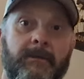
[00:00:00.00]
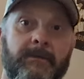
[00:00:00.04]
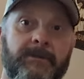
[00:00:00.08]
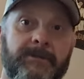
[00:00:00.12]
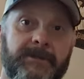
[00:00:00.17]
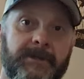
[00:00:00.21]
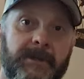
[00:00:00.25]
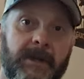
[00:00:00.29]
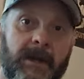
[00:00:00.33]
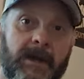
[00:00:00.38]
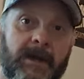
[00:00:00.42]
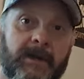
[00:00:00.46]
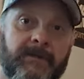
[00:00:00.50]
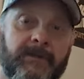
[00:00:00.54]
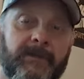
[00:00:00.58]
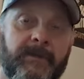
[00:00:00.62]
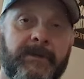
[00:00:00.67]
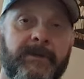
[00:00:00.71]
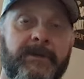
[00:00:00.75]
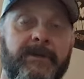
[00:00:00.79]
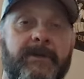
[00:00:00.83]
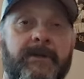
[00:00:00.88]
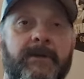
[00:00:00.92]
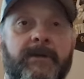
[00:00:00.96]
it was the
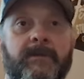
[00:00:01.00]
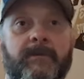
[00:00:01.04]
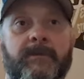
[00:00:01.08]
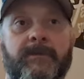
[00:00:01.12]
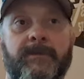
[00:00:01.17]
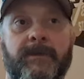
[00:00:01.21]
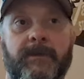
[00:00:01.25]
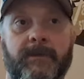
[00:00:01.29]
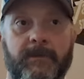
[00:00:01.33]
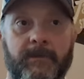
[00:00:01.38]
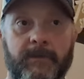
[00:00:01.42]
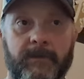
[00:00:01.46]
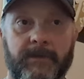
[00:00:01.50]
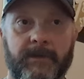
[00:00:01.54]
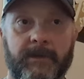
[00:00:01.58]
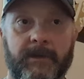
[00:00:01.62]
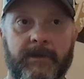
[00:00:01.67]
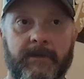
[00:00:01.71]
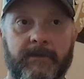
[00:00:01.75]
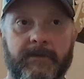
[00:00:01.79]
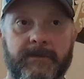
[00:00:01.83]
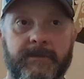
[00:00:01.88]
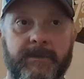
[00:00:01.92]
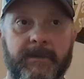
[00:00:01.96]
off week when they were with
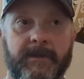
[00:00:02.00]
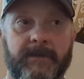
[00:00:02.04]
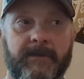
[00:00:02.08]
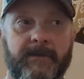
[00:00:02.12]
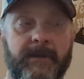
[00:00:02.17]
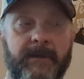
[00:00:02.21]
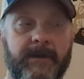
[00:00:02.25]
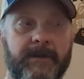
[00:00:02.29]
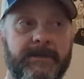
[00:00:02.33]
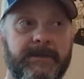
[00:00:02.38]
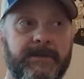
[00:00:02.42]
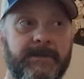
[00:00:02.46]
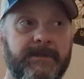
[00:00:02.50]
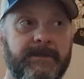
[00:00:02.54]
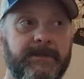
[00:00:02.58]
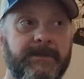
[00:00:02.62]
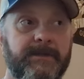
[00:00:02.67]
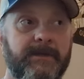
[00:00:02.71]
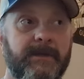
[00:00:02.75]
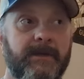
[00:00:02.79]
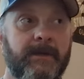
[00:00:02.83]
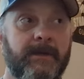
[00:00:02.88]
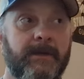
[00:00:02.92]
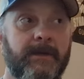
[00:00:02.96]
our respective
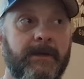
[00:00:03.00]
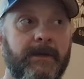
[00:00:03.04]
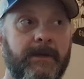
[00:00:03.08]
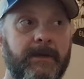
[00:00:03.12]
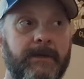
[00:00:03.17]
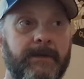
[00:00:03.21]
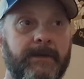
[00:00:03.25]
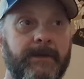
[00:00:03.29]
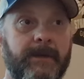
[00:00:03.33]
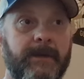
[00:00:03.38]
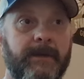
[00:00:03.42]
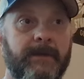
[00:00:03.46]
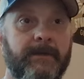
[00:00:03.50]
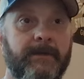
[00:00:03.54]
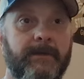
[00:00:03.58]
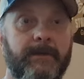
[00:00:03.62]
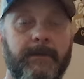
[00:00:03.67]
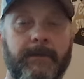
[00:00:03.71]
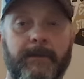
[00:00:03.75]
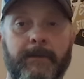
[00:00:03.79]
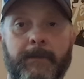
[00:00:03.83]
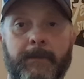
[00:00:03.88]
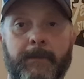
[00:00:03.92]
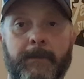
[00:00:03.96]
exes uh, that
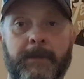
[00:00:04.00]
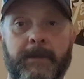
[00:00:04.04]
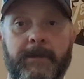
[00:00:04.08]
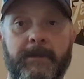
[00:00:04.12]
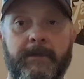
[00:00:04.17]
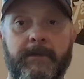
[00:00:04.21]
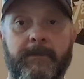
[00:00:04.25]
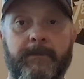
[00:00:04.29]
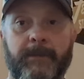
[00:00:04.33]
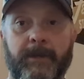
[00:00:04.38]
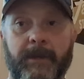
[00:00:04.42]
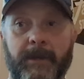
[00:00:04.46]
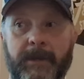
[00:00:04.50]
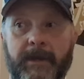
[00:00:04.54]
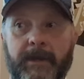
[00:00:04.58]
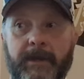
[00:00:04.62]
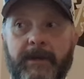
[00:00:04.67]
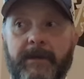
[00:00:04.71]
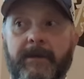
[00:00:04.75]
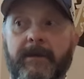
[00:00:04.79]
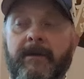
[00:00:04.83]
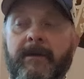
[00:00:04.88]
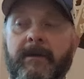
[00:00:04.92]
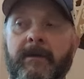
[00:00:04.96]
we
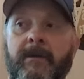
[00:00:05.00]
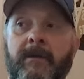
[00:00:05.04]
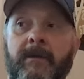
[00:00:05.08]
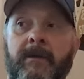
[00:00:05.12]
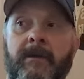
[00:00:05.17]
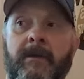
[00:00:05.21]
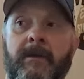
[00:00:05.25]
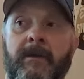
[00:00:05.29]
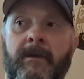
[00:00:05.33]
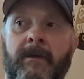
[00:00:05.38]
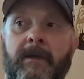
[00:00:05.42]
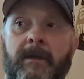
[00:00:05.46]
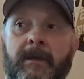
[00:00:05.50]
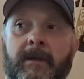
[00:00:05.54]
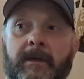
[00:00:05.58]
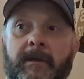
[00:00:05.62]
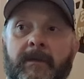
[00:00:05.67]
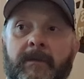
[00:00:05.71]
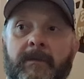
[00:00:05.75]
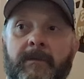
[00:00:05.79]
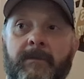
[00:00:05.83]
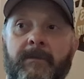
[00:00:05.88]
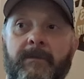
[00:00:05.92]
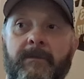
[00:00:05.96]
played
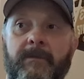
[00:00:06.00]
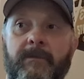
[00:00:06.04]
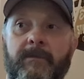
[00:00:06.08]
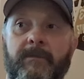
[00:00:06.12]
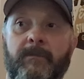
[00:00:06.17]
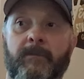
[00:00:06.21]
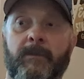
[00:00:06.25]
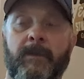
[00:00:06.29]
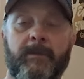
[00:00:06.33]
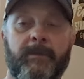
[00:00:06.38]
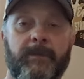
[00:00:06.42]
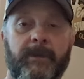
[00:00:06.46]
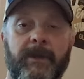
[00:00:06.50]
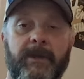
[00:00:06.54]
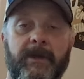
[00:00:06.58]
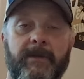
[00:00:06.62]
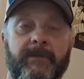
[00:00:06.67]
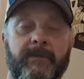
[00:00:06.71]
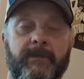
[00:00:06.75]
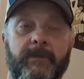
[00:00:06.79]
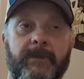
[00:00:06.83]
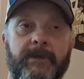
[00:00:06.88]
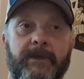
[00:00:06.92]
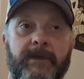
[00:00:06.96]
and we
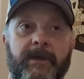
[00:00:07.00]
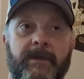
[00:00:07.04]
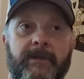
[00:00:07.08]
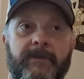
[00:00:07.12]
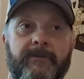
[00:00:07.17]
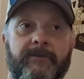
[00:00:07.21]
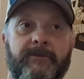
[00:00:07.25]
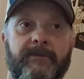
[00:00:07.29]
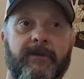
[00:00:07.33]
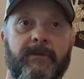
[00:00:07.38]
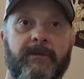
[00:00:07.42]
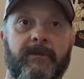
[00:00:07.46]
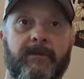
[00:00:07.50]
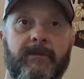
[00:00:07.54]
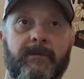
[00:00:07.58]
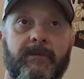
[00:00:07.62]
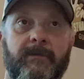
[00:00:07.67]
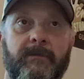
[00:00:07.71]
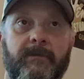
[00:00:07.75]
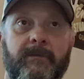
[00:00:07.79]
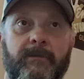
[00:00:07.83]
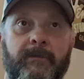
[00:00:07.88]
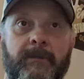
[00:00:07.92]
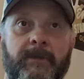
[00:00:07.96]
played every weekend
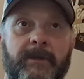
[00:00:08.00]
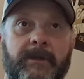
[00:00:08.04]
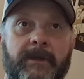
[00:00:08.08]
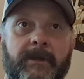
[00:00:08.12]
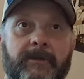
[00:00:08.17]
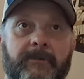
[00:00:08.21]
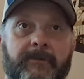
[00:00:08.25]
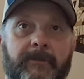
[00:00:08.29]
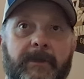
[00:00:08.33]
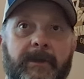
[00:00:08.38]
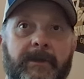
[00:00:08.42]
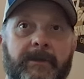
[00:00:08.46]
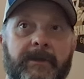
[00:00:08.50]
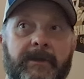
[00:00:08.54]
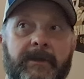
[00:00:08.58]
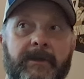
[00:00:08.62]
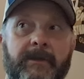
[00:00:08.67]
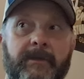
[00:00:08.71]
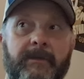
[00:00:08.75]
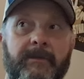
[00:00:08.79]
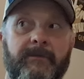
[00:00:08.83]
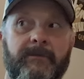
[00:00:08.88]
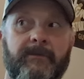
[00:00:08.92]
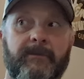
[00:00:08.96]
so weekends we had the
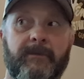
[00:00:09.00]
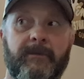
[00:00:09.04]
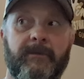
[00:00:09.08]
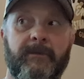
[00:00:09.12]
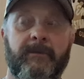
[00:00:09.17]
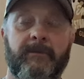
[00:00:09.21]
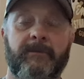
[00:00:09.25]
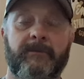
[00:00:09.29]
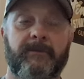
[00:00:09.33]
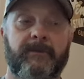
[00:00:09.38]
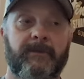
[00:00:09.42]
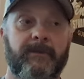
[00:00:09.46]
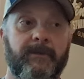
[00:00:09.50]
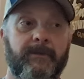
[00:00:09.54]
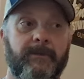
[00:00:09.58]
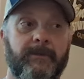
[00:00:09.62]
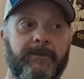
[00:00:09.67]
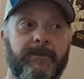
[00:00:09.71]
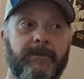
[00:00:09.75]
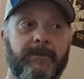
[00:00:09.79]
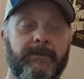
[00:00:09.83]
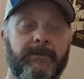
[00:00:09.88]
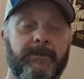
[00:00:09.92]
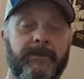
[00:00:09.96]
kids it was
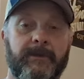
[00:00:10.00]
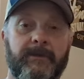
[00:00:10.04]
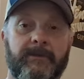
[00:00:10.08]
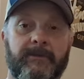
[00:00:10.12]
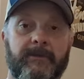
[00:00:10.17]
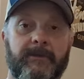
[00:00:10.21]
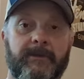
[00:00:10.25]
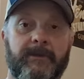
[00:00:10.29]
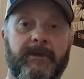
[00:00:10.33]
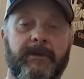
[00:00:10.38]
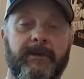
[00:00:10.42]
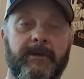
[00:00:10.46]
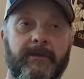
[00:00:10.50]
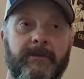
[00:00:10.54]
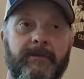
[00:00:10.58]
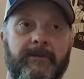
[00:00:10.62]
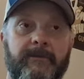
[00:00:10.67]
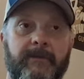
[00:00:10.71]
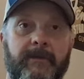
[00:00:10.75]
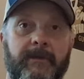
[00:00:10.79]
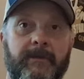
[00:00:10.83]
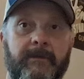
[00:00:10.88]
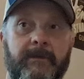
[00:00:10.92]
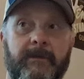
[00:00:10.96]
filled with doing things with the
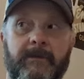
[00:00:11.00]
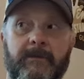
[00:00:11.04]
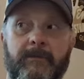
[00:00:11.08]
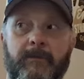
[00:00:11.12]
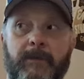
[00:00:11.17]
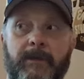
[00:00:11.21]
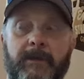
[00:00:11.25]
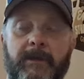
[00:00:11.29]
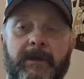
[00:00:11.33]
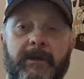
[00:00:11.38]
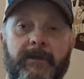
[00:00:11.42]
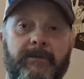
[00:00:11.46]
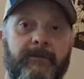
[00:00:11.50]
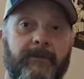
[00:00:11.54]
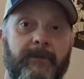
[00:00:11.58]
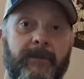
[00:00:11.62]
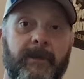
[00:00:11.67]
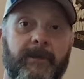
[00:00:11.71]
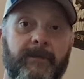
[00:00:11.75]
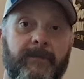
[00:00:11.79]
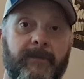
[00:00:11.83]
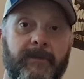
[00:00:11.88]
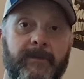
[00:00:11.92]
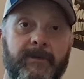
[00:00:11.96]
kids and then weekends that
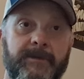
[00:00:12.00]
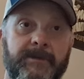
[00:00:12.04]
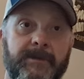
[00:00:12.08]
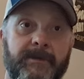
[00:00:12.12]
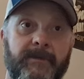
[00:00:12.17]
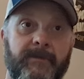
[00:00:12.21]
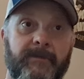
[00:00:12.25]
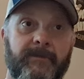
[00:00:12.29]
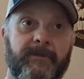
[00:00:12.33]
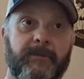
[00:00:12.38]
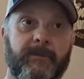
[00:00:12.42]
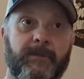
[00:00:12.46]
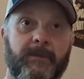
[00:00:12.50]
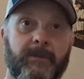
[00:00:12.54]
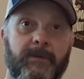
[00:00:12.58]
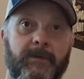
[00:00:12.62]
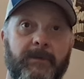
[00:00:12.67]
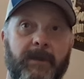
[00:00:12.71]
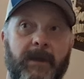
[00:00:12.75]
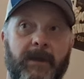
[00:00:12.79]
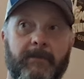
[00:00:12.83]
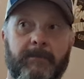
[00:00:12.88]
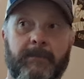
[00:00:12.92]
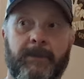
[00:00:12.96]
we had for ourselves
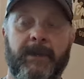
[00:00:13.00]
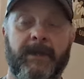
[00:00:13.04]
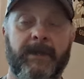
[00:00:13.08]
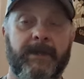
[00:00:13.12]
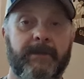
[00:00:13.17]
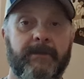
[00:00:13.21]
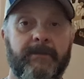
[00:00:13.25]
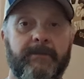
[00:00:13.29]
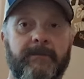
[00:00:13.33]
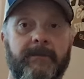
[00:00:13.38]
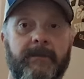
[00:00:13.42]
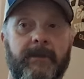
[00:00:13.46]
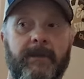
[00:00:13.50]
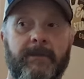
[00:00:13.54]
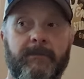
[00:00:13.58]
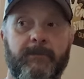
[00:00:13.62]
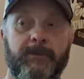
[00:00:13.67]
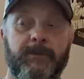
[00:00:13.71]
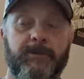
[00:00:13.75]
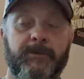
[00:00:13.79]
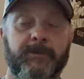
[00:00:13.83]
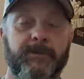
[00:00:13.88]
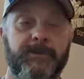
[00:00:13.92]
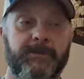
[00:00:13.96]
were playing
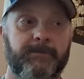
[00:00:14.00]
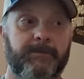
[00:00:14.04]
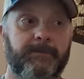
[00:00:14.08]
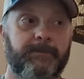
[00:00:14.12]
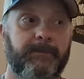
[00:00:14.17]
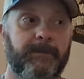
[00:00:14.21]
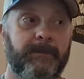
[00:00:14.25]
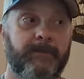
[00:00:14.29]
and which was